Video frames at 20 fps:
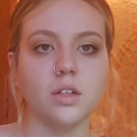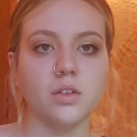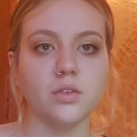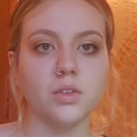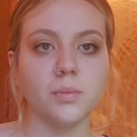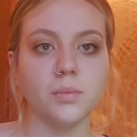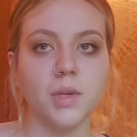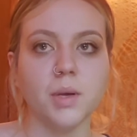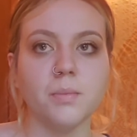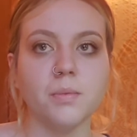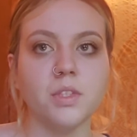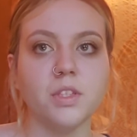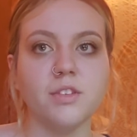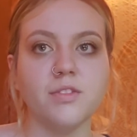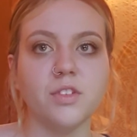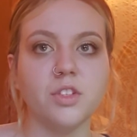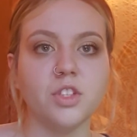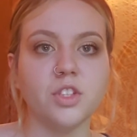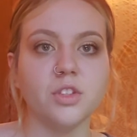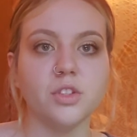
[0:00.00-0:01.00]
sometimes
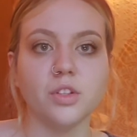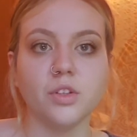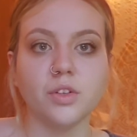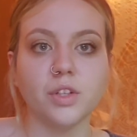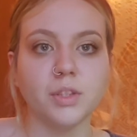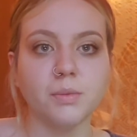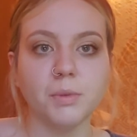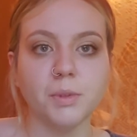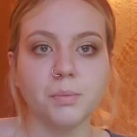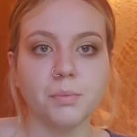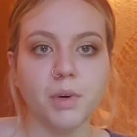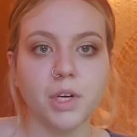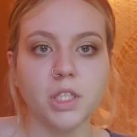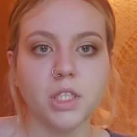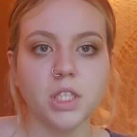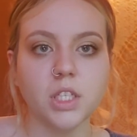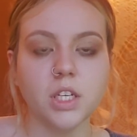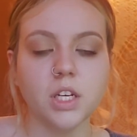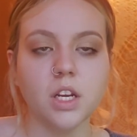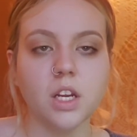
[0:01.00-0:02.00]
even just a Christmas
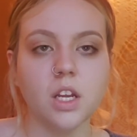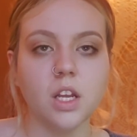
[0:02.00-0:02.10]
present,